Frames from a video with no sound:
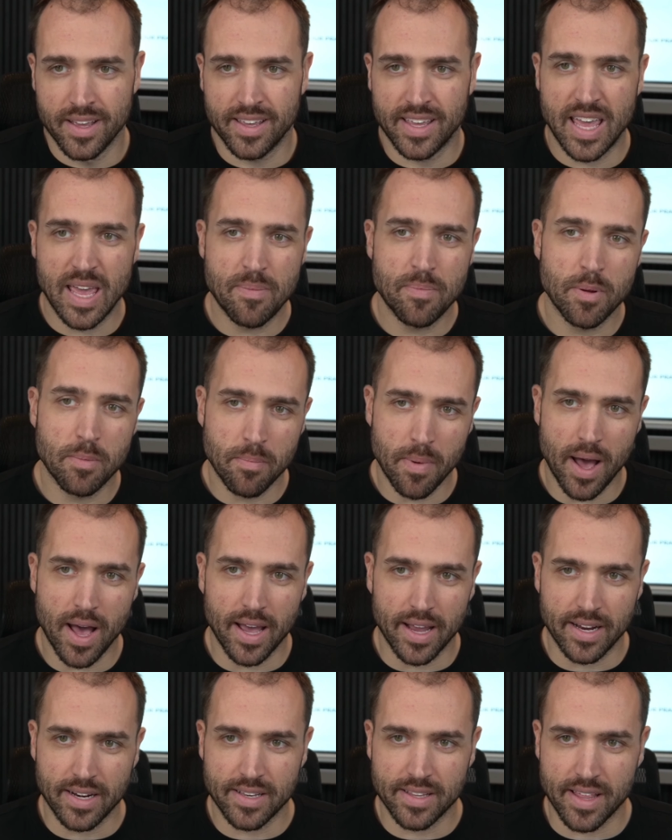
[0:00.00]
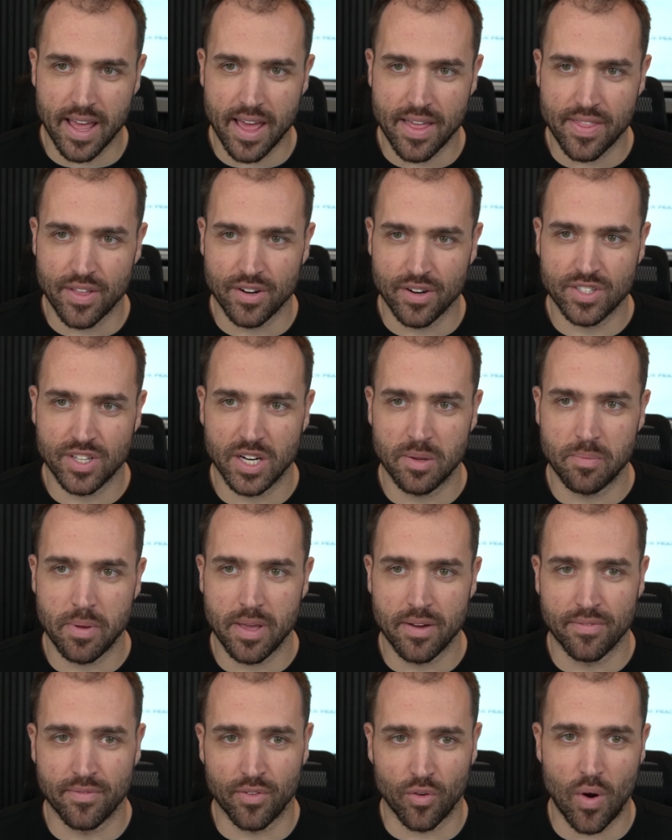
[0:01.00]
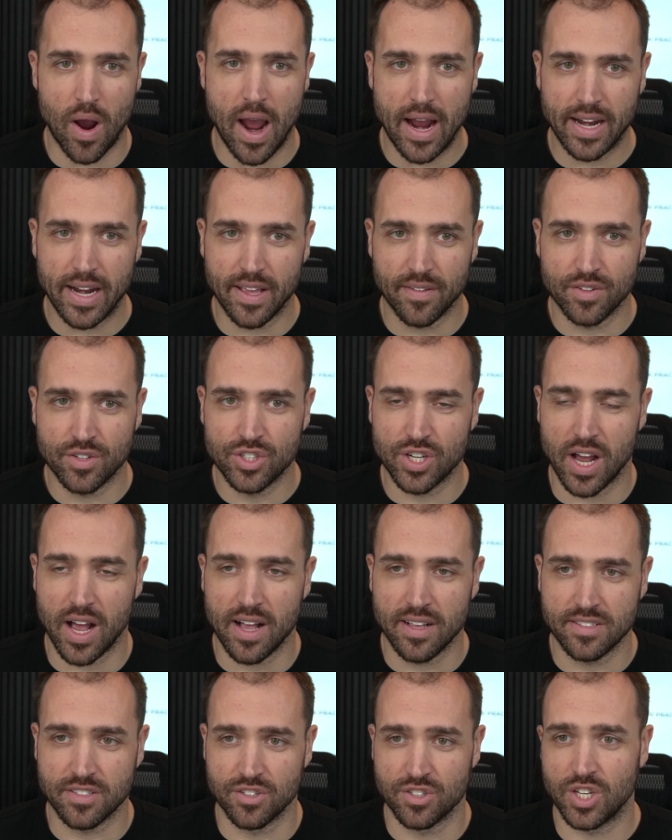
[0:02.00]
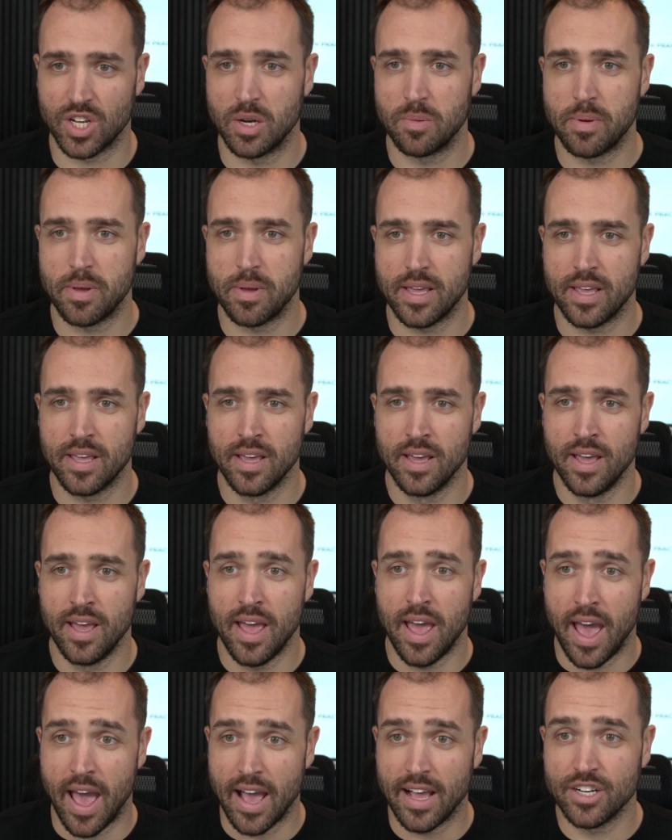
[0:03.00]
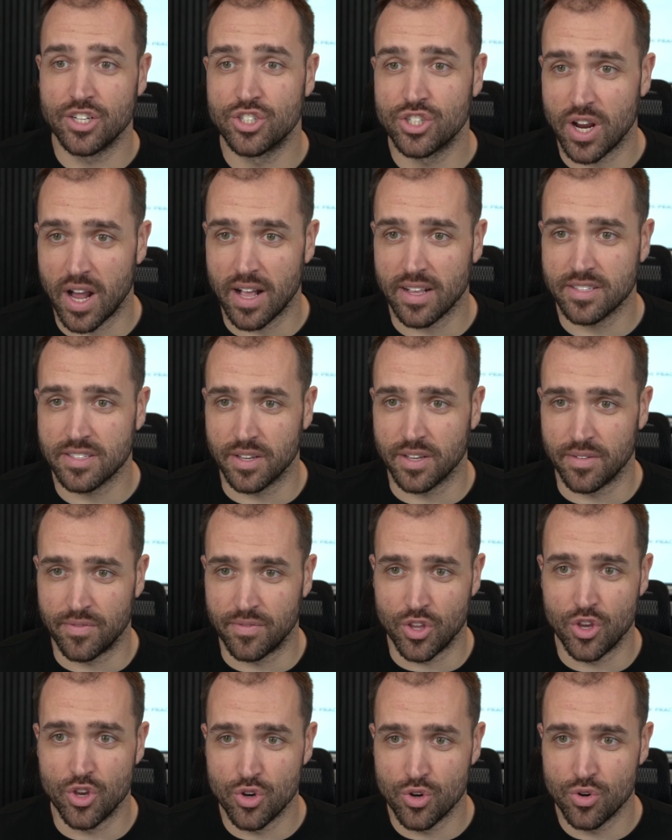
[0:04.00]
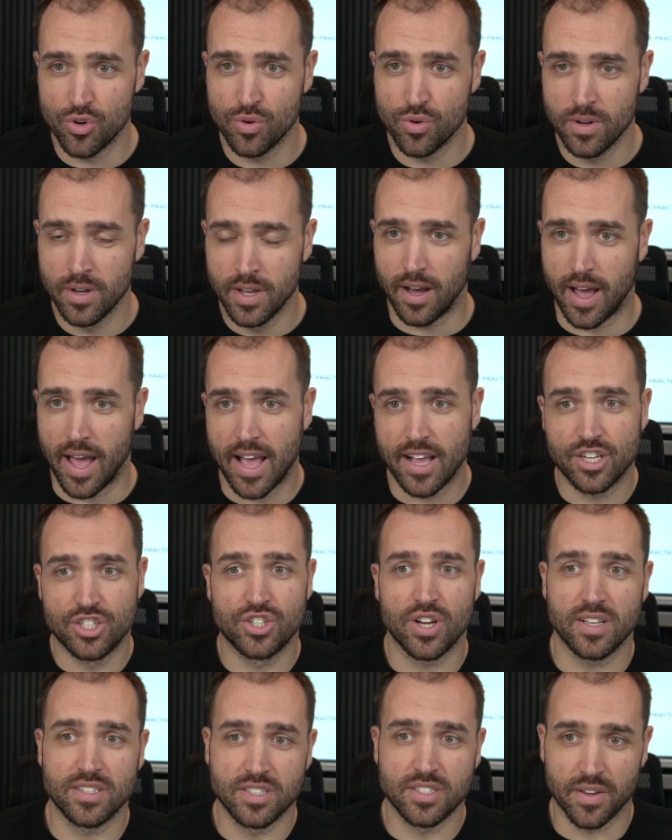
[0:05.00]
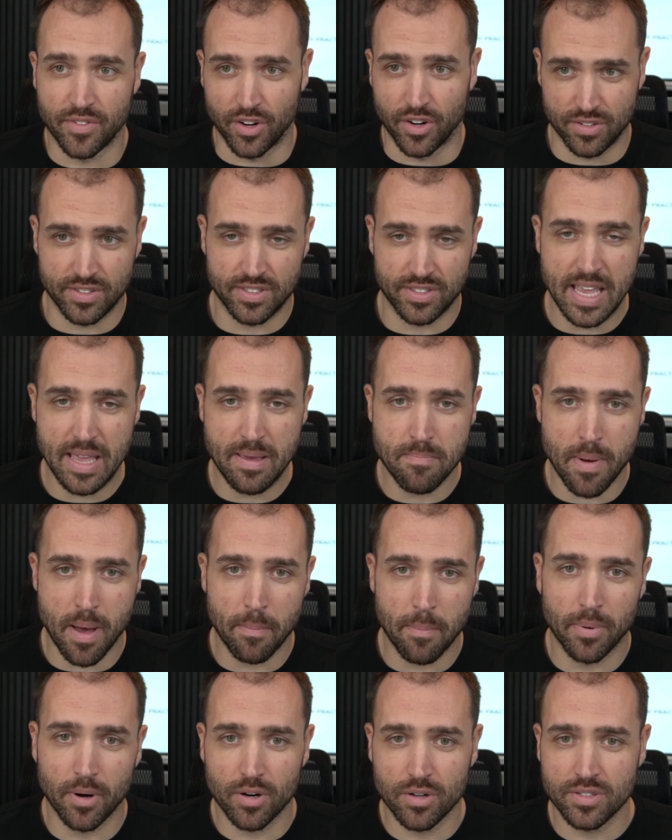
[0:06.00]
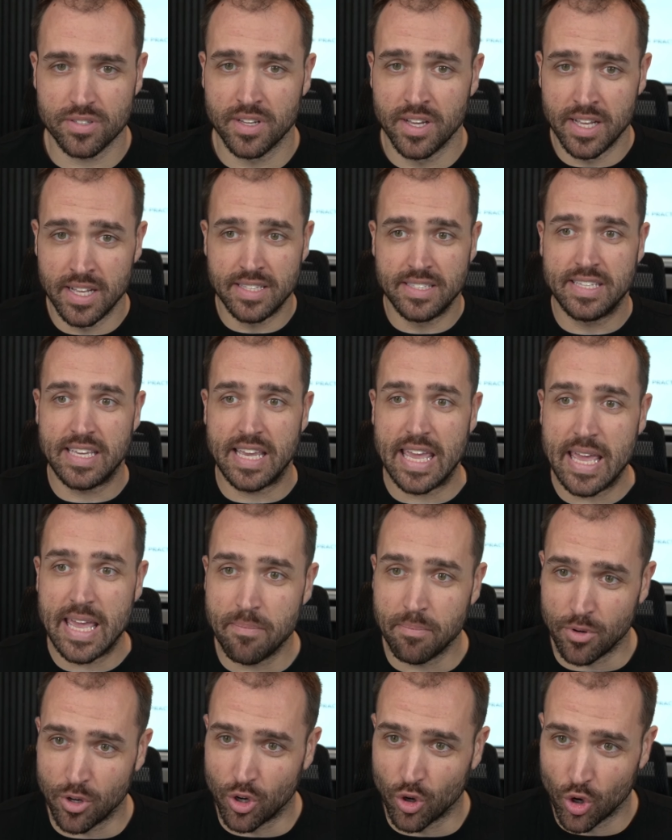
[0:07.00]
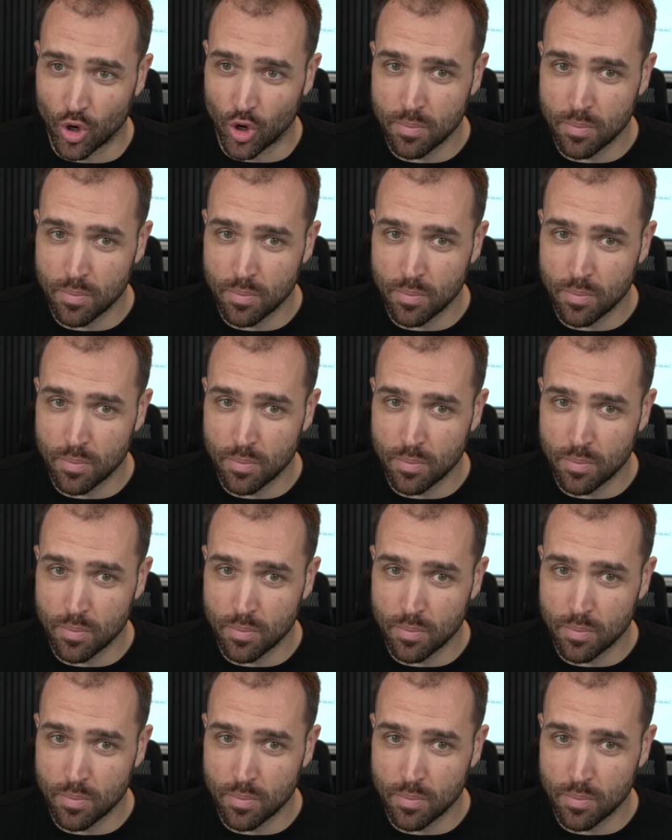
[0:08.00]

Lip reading: Keep in mind that there's going to be a variety of shots. There's going to be headshots of you, headshots of your team members, team group